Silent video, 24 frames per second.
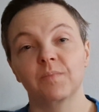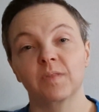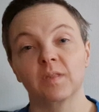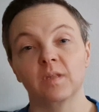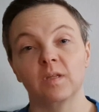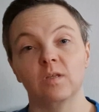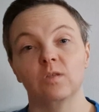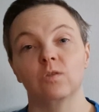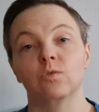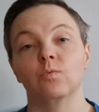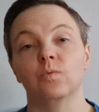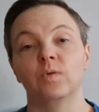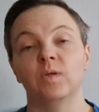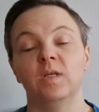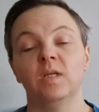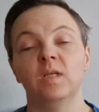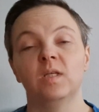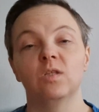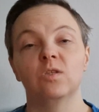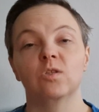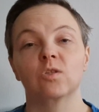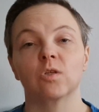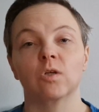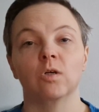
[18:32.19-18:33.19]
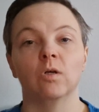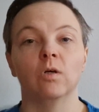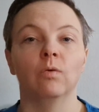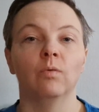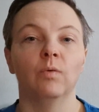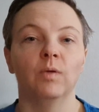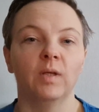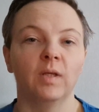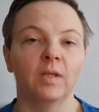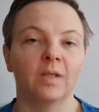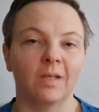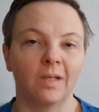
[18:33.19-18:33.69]
this week,
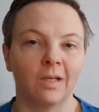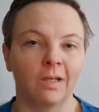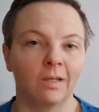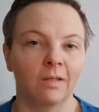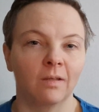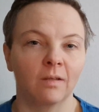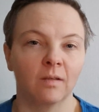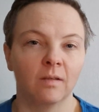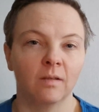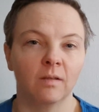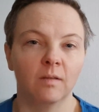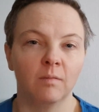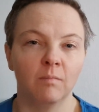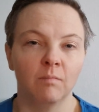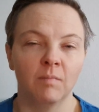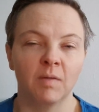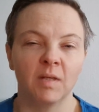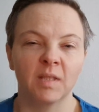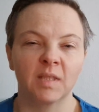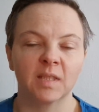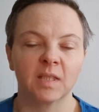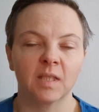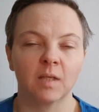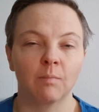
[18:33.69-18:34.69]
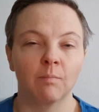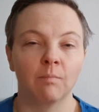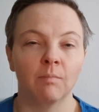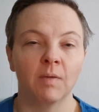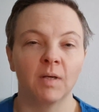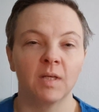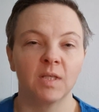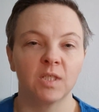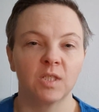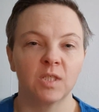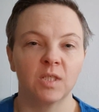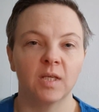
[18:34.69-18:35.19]
so it kinda messed up
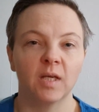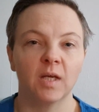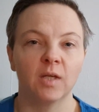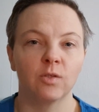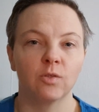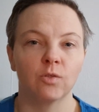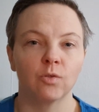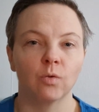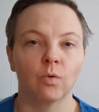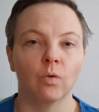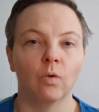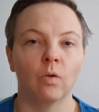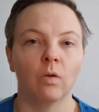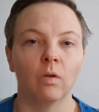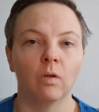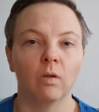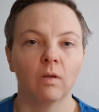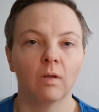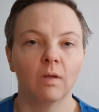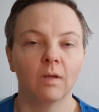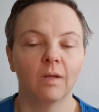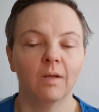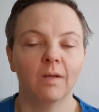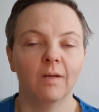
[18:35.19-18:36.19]
my schedule